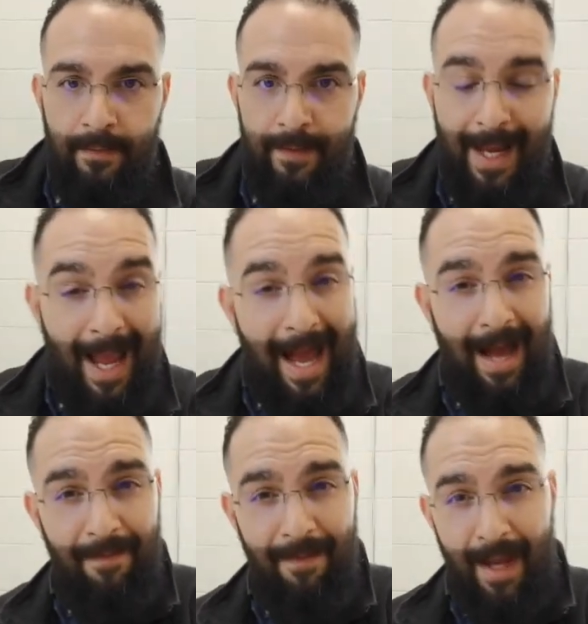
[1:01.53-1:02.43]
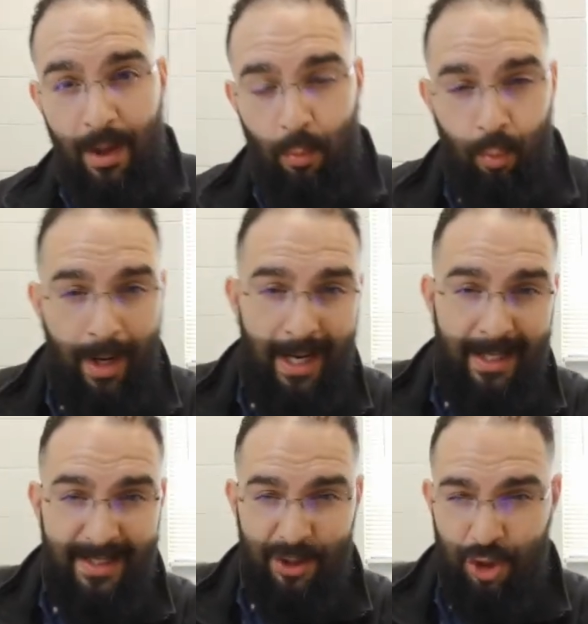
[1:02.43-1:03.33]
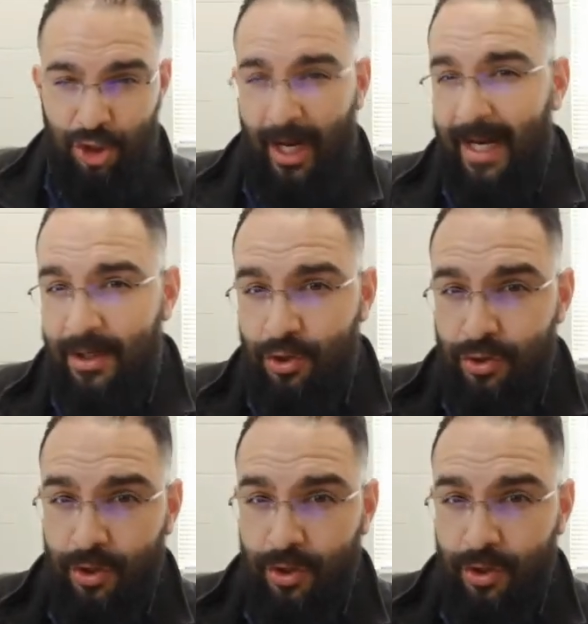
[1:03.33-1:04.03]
They have a way to change